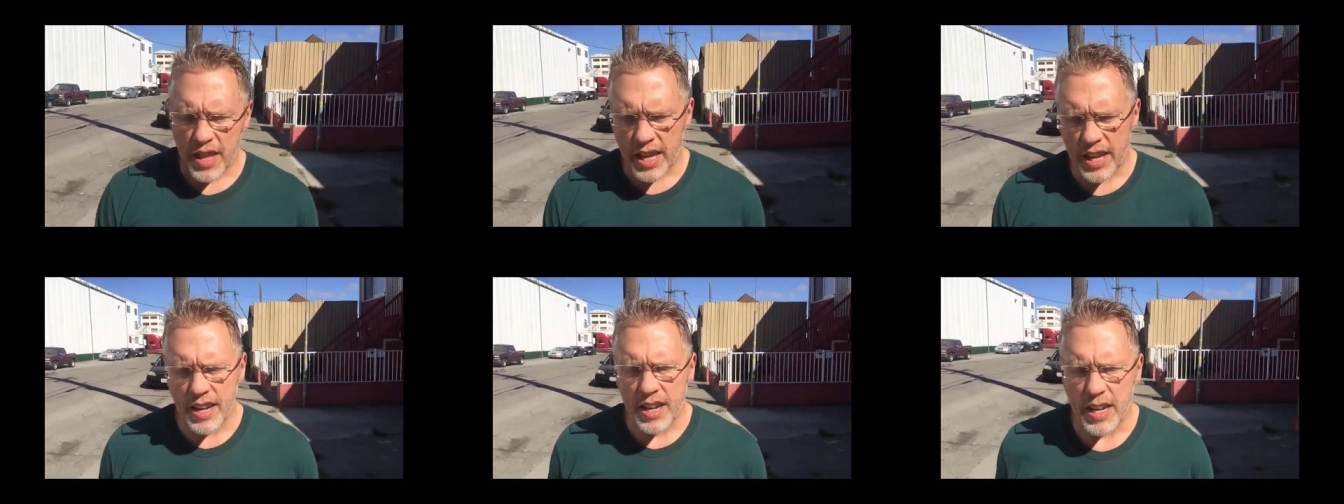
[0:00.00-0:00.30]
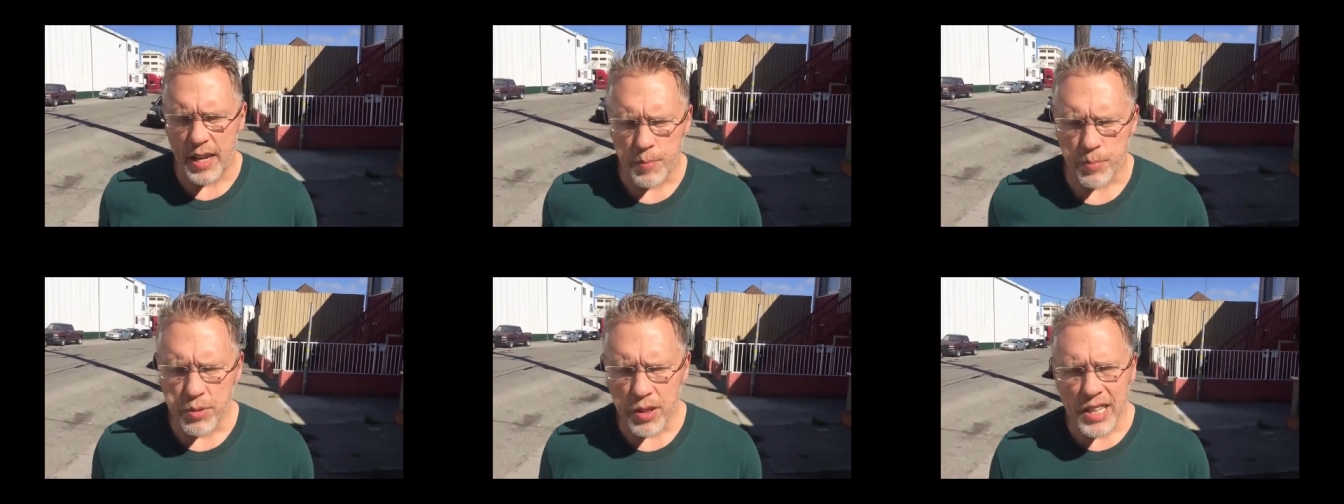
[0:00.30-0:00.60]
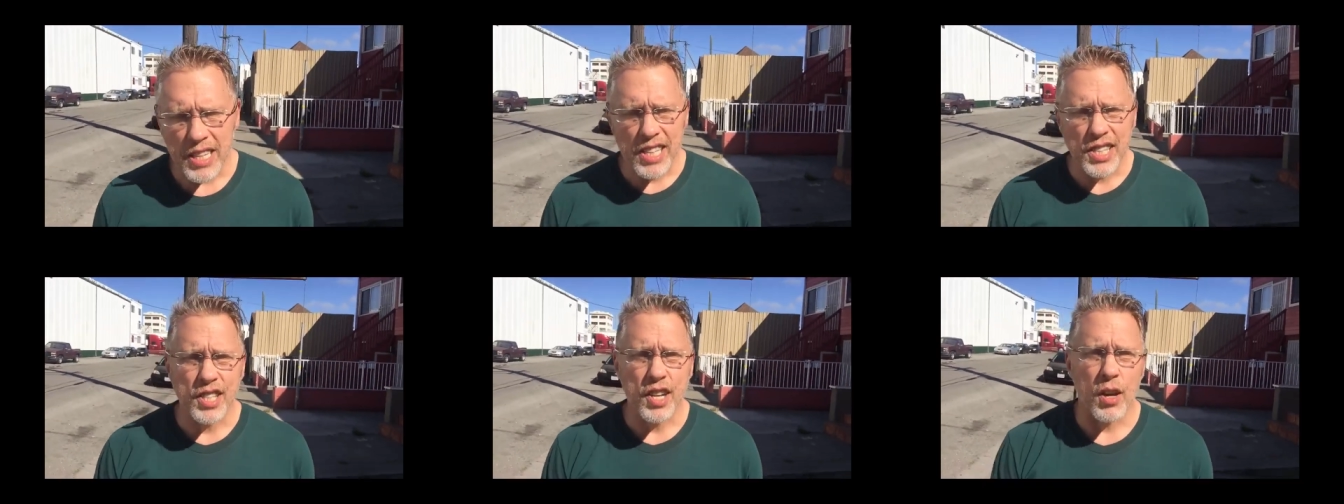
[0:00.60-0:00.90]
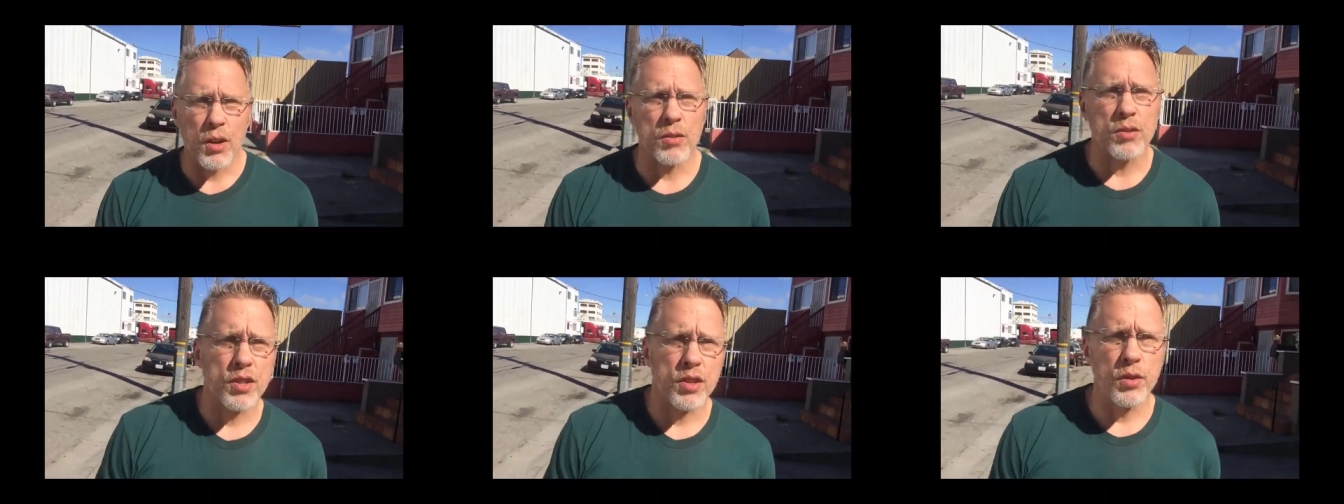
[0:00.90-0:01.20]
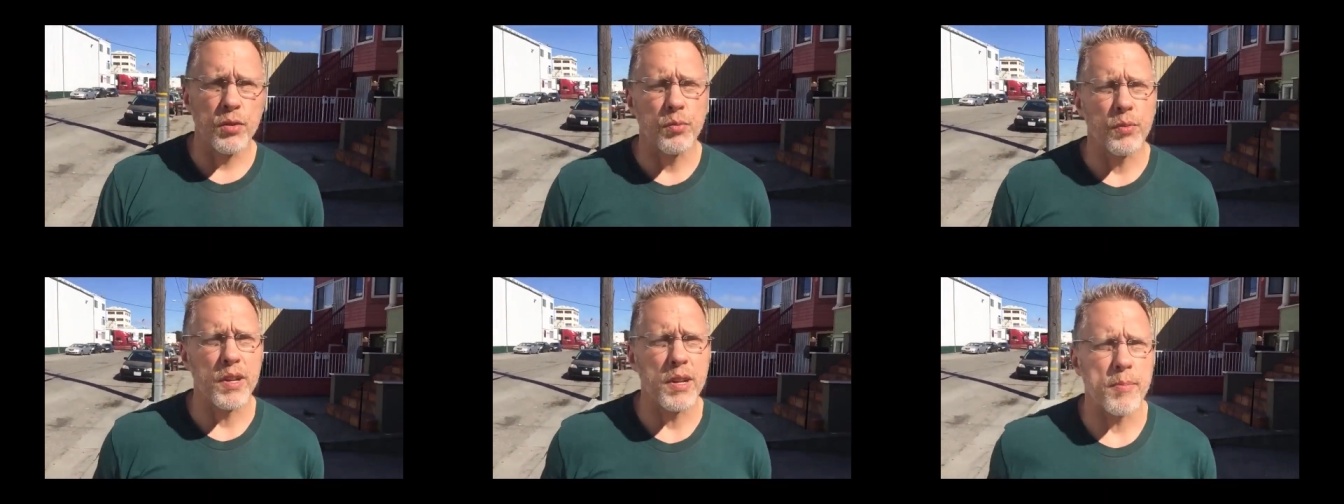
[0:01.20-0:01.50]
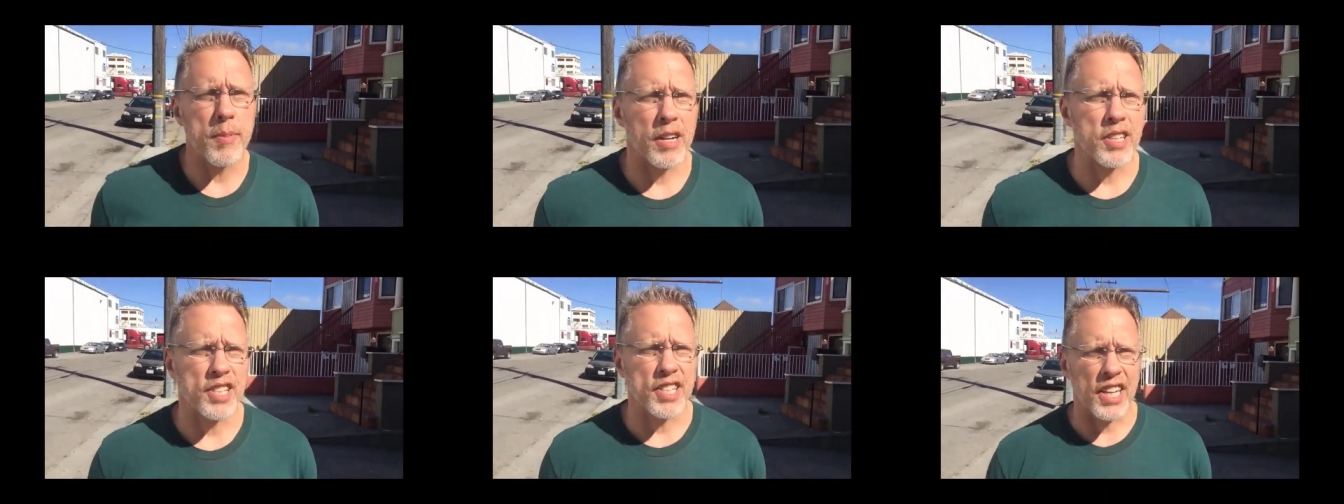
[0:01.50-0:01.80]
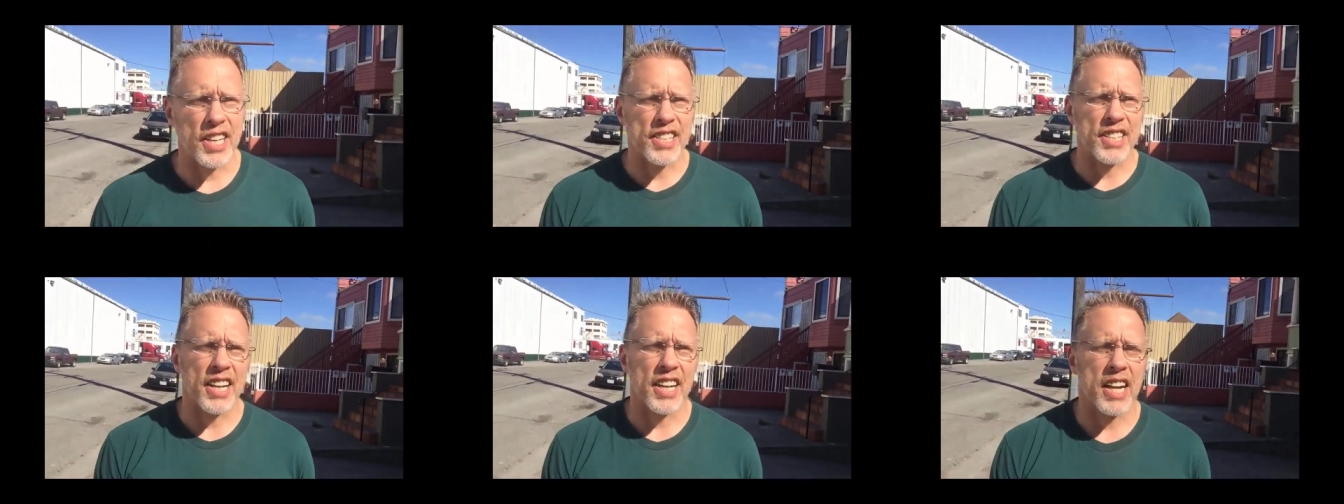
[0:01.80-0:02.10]
then uh, please go to
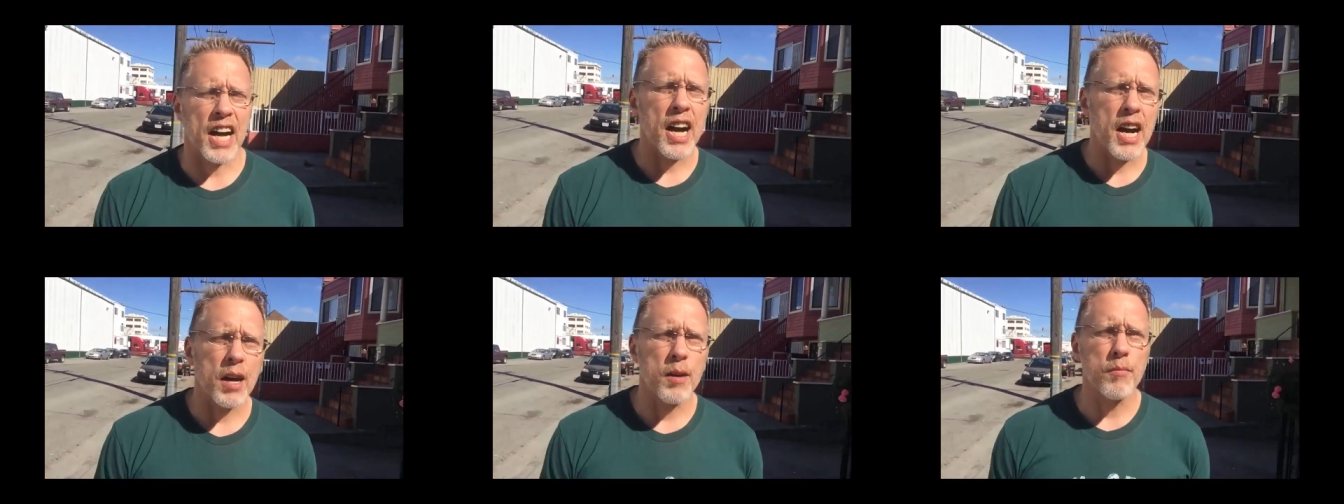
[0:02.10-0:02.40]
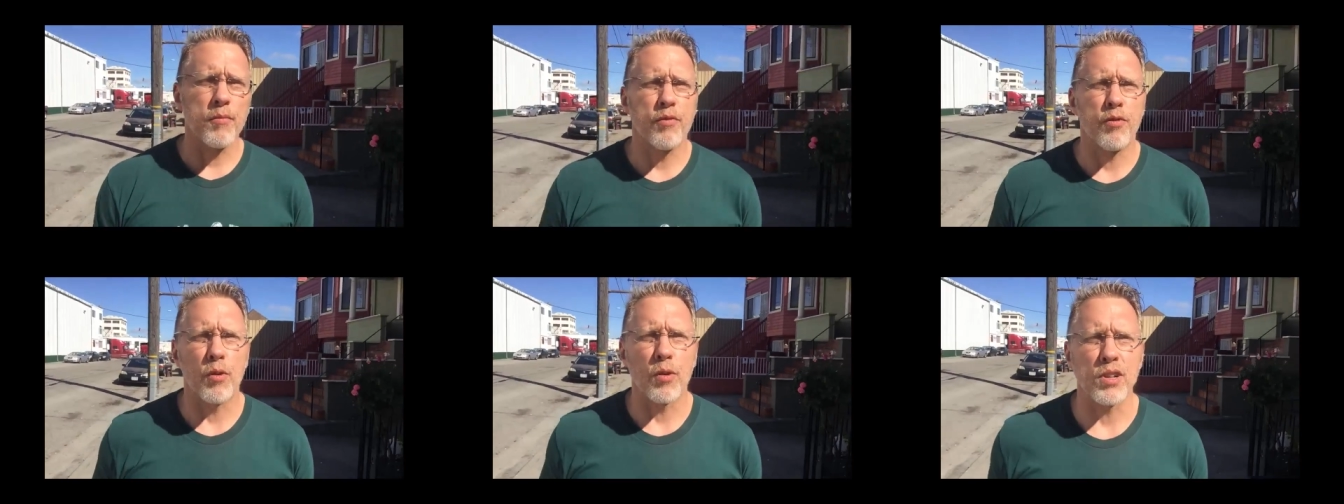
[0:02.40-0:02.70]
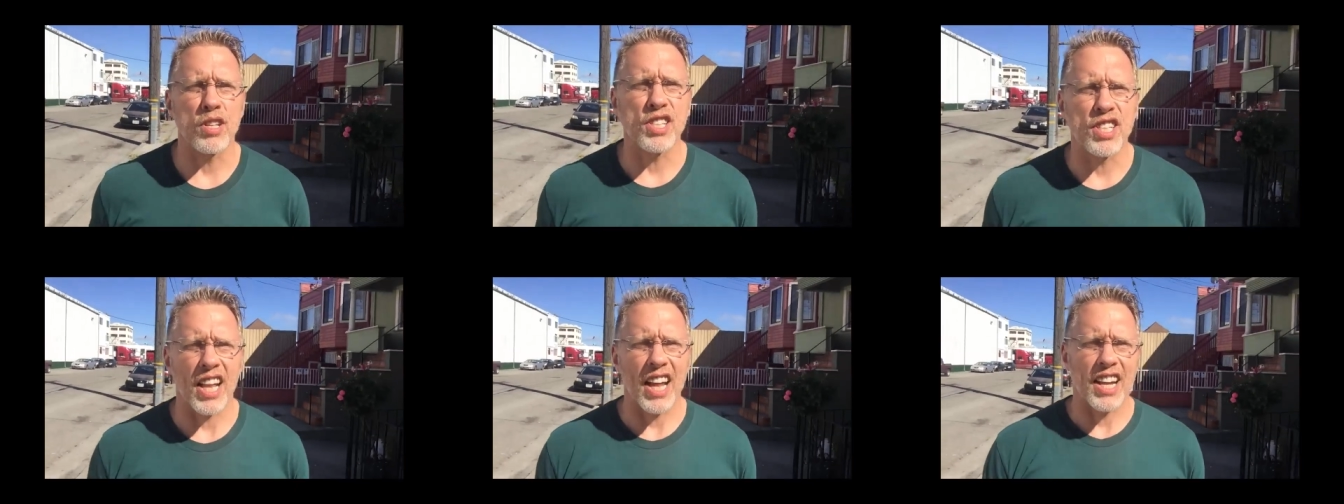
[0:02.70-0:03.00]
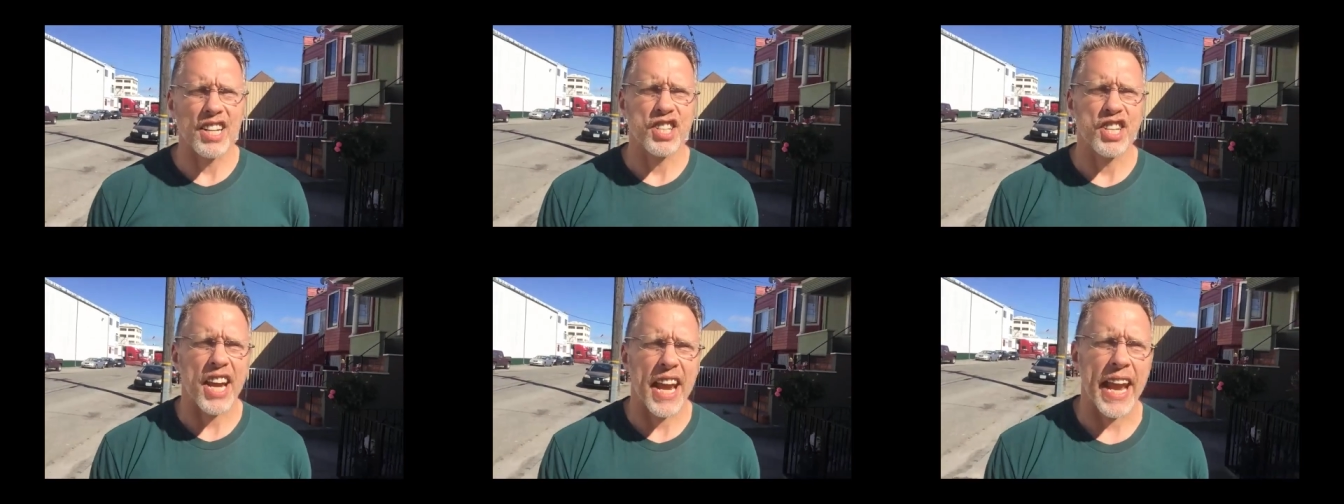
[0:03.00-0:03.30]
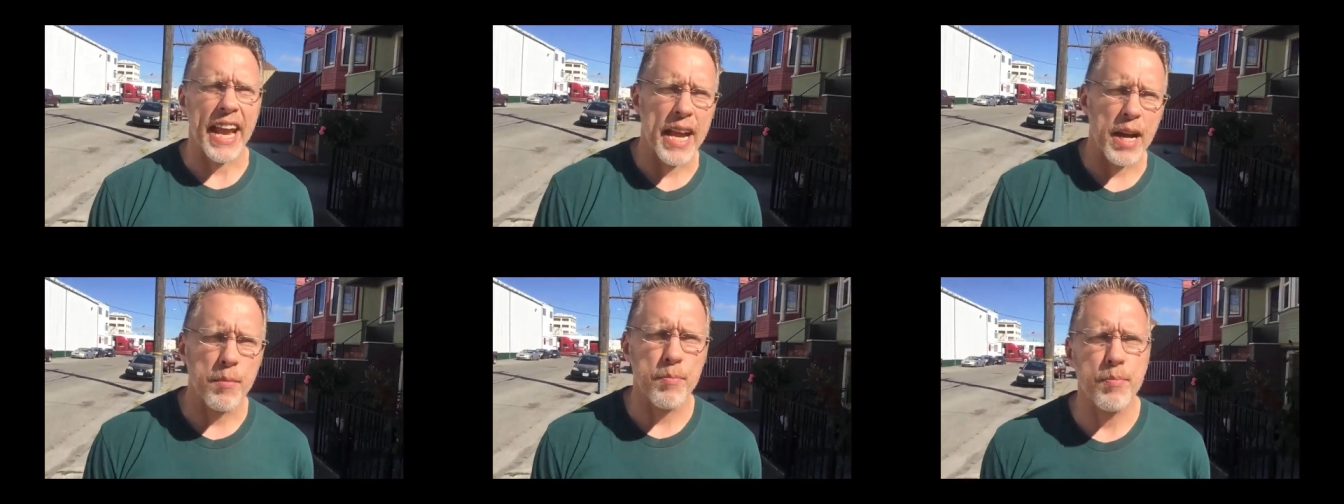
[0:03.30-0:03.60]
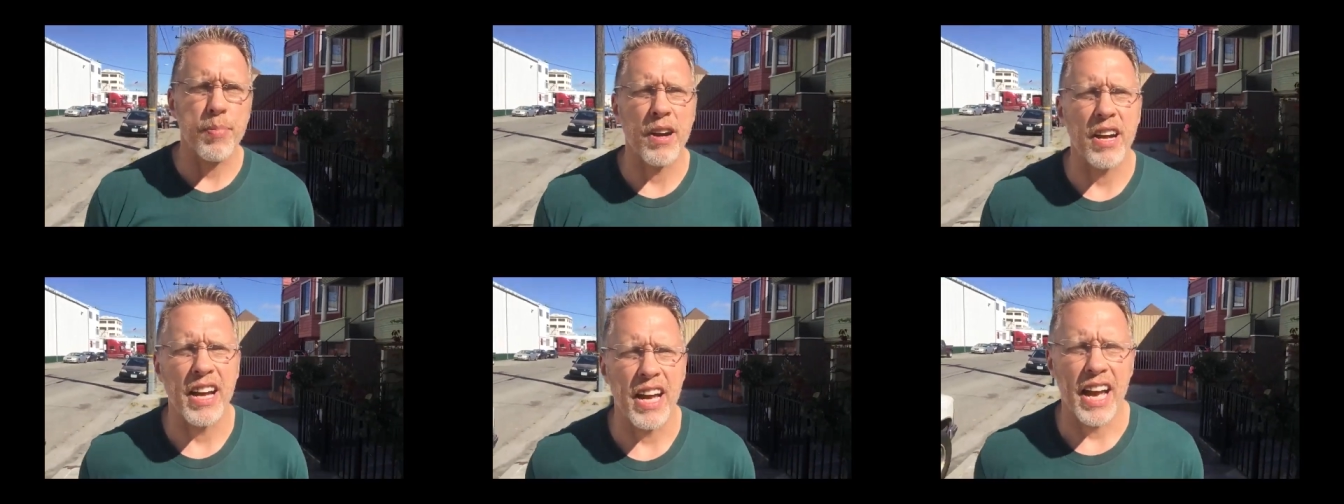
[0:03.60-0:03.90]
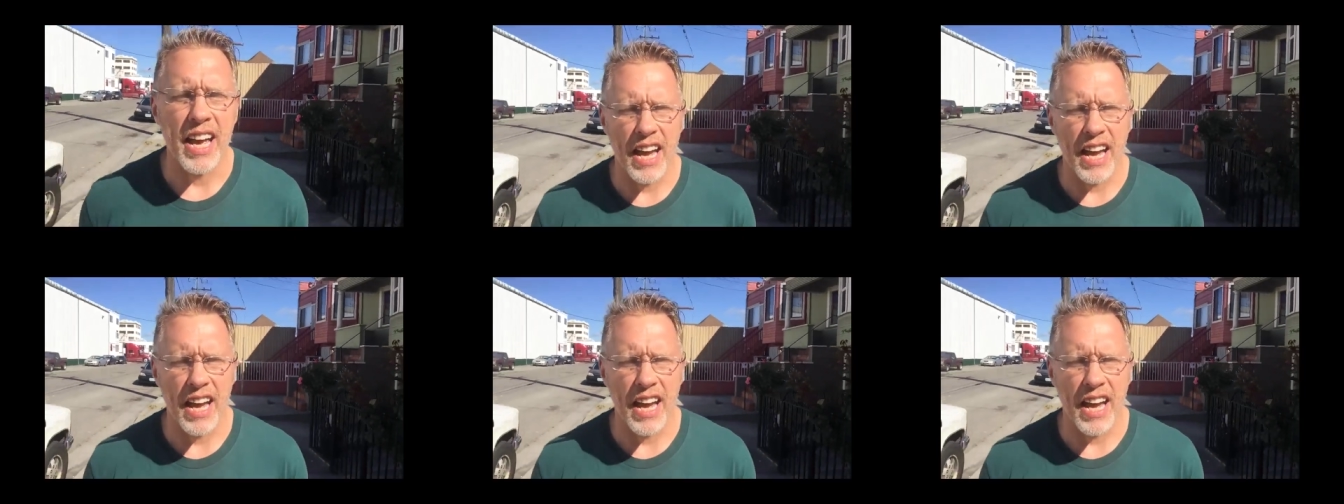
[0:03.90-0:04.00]
reidaboutsex.com forward slash camp